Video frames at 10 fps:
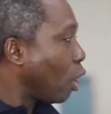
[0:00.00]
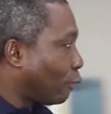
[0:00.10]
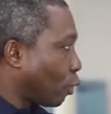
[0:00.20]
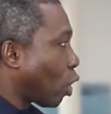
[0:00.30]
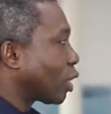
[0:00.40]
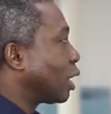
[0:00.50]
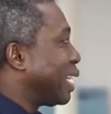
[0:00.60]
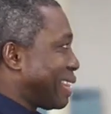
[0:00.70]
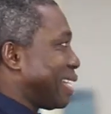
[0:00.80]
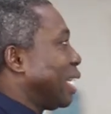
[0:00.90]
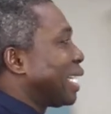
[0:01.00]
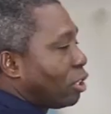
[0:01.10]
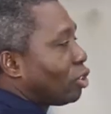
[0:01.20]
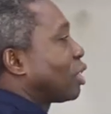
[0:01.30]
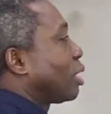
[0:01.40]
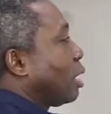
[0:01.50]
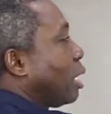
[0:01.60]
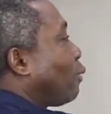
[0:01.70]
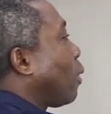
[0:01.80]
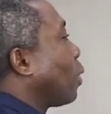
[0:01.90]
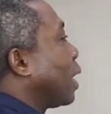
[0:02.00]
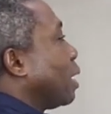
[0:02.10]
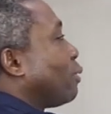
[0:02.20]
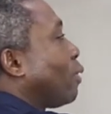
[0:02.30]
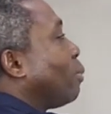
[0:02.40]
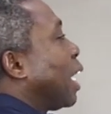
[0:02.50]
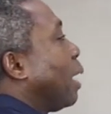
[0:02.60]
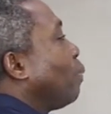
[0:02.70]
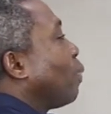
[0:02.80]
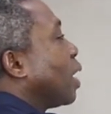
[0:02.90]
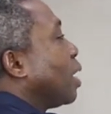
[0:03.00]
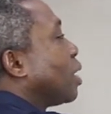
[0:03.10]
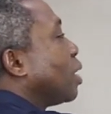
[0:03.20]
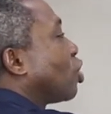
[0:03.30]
of course, let's just follow the formula. This is